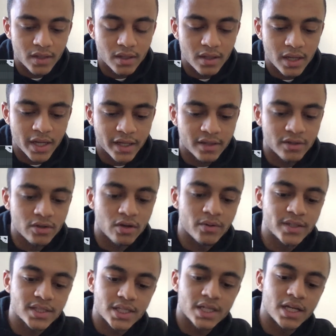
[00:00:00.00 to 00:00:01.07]
I can
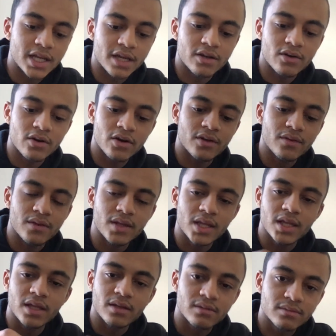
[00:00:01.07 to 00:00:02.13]
always click on
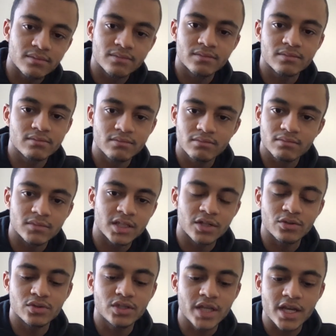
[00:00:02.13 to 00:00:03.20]
the little
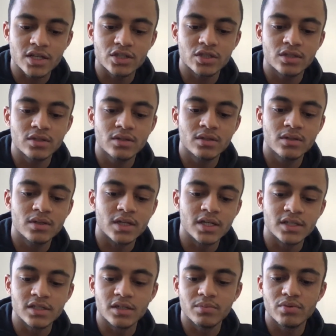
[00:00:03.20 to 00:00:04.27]
section,
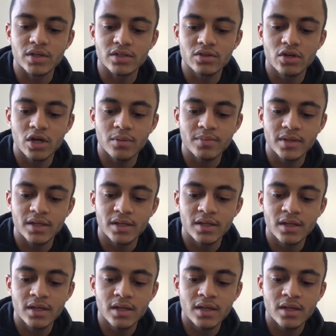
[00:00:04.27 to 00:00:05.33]
easily press copy,
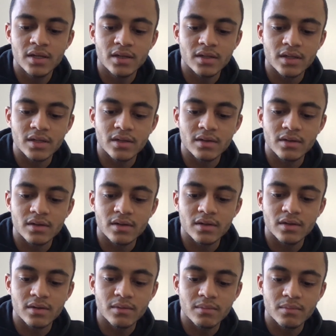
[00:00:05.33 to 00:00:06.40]
and
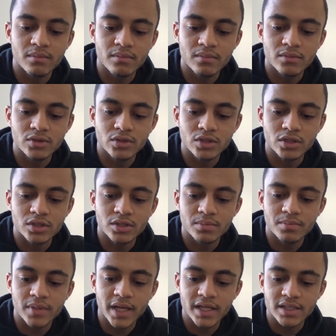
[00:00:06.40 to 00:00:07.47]
just
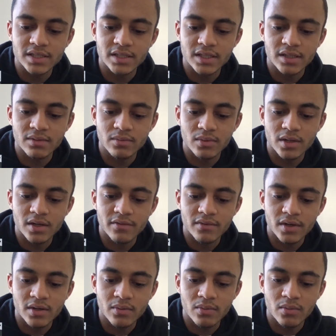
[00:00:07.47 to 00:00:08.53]
paste it wherever I
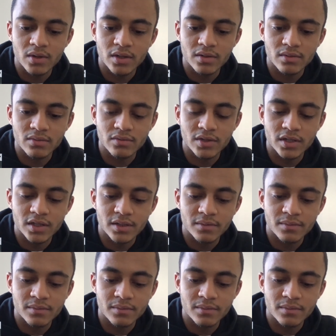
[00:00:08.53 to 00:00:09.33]
want, really.